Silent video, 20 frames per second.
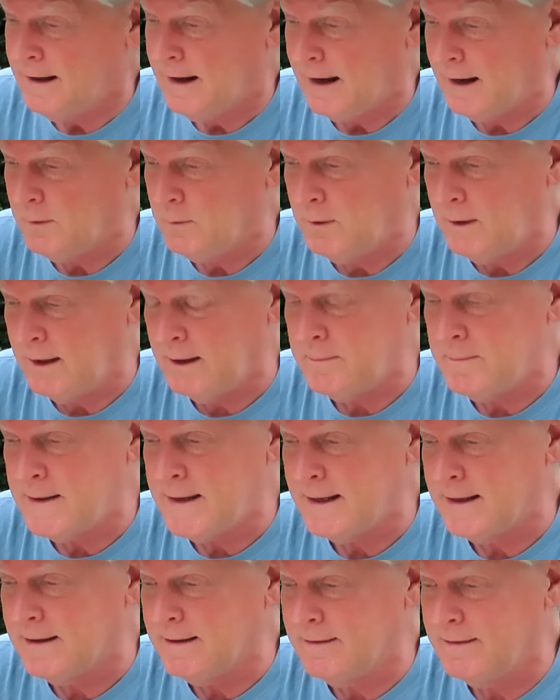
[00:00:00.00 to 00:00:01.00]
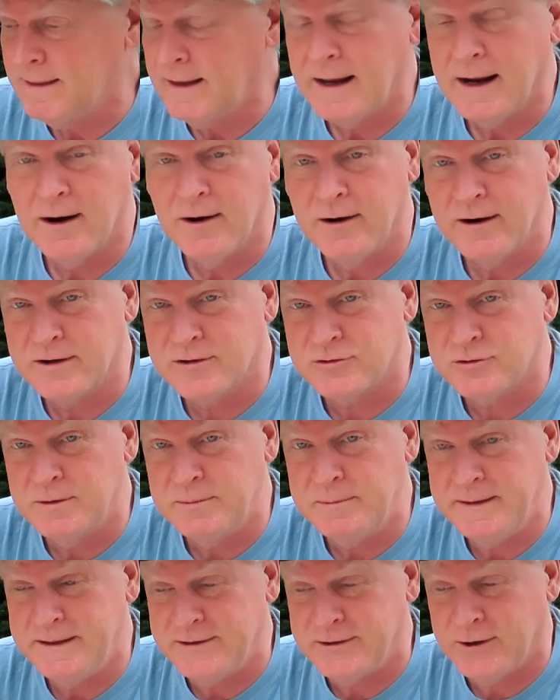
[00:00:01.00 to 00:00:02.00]
I will admit they are
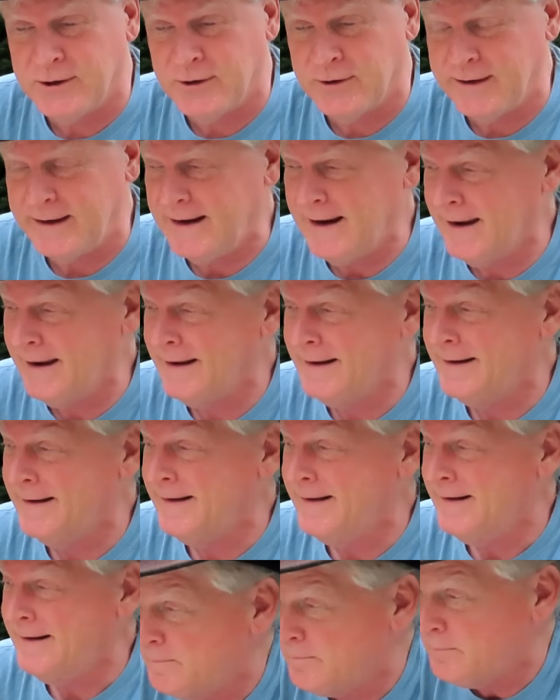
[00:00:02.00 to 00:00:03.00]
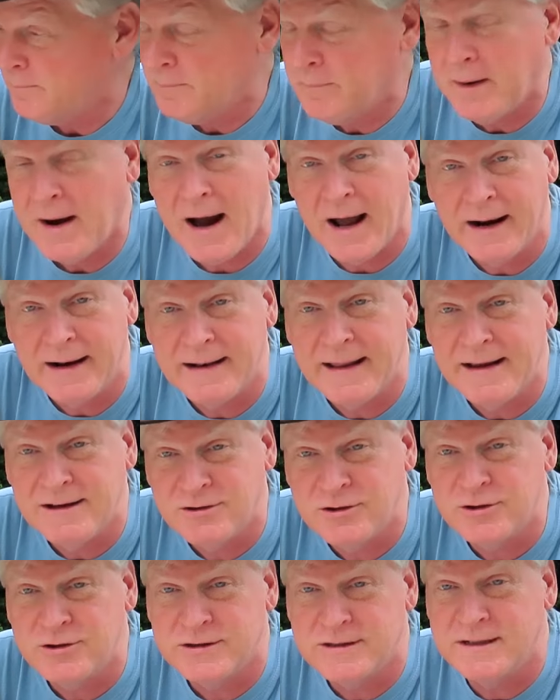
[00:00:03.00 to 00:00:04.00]
extremely dirty, but they
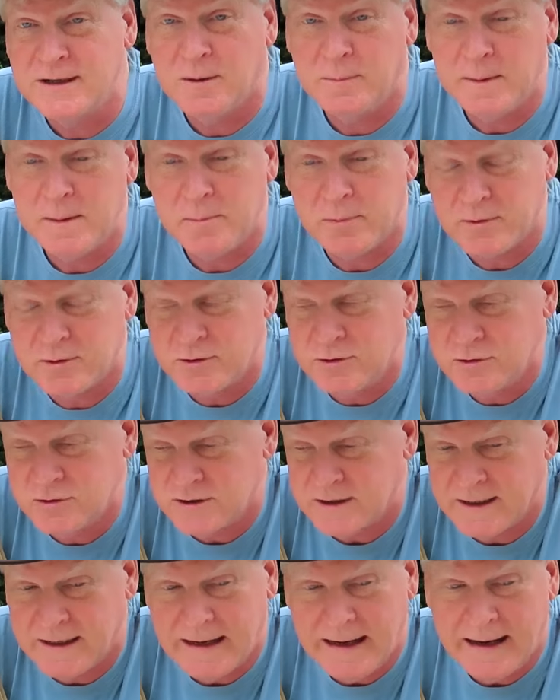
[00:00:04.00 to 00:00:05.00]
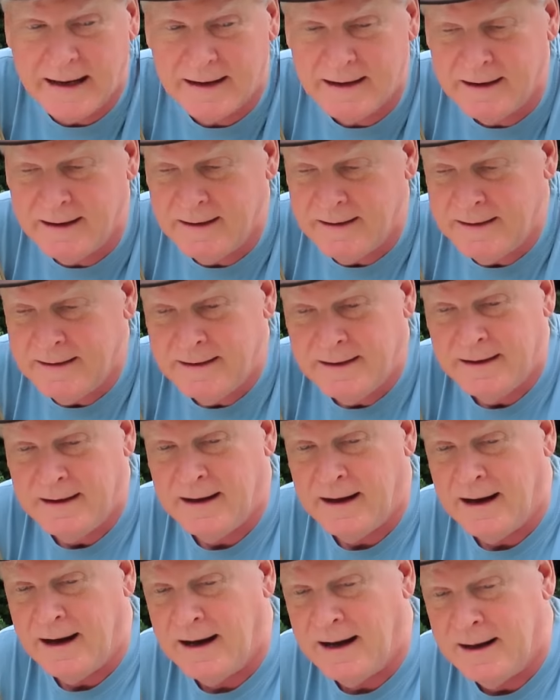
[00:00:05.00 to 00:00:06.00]
should still be producing. And
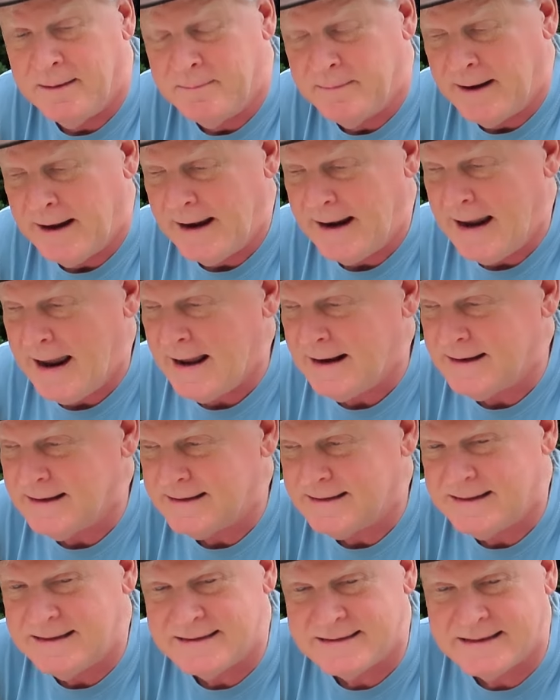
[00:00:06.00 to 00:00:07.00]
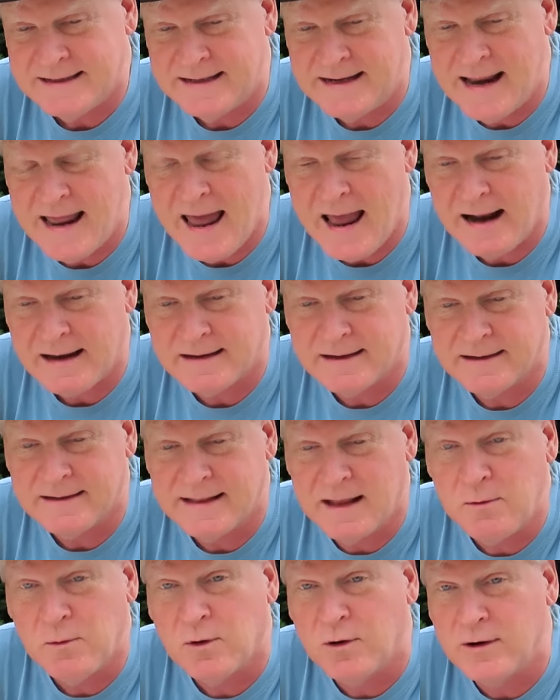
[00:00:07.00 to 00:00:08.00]
I had to disconnect.
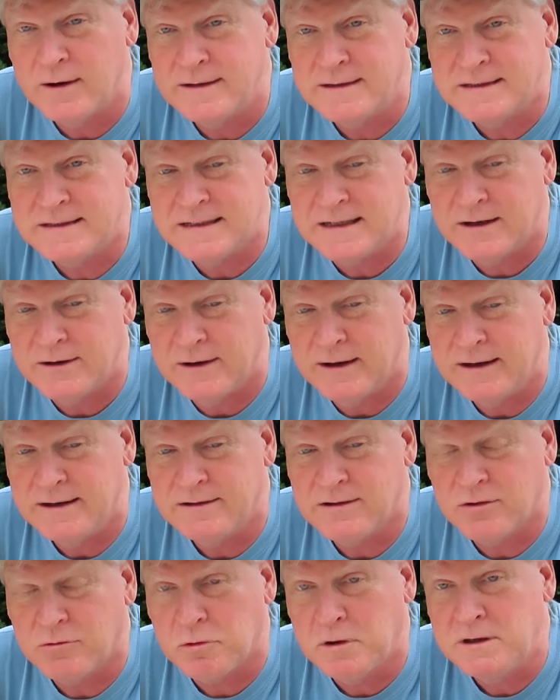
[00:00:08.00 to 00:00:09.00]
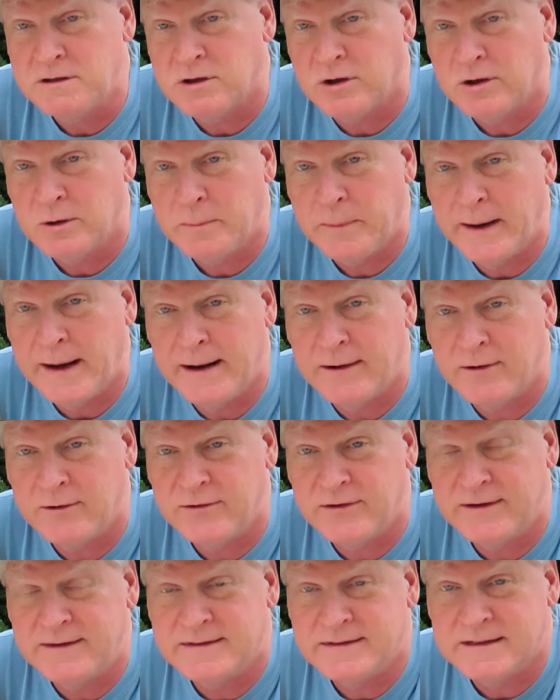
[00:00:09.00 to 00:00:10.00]
They were in series, 3 solar
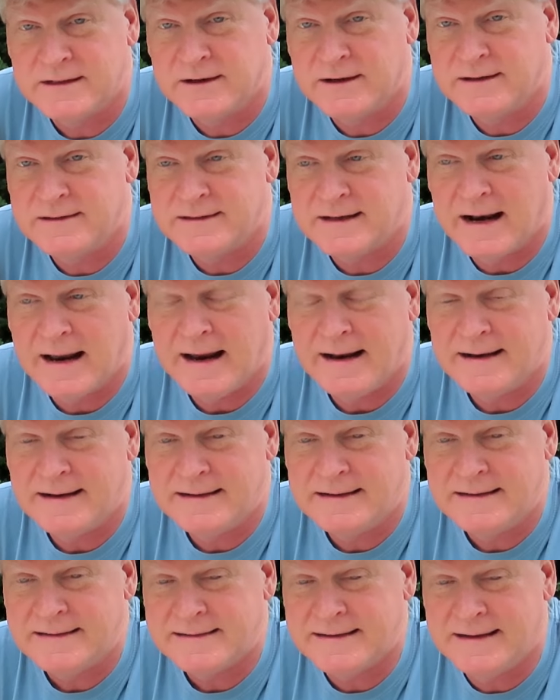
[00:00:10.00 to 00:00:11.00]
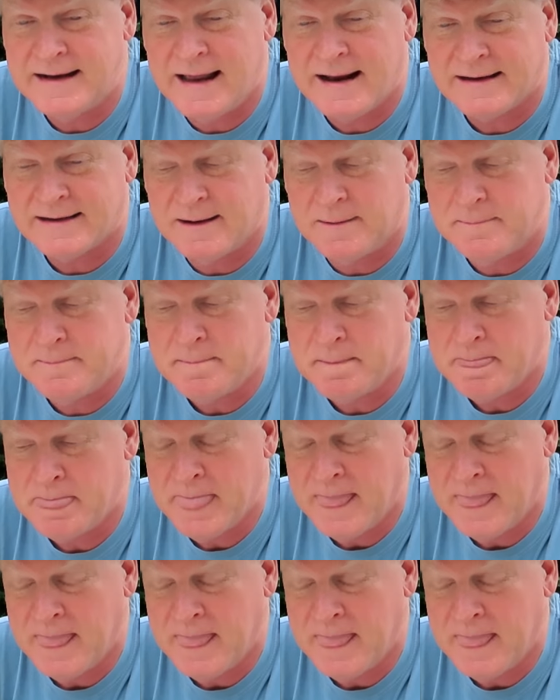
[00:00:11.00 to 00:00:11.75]
panels in series, and I had to disconnect them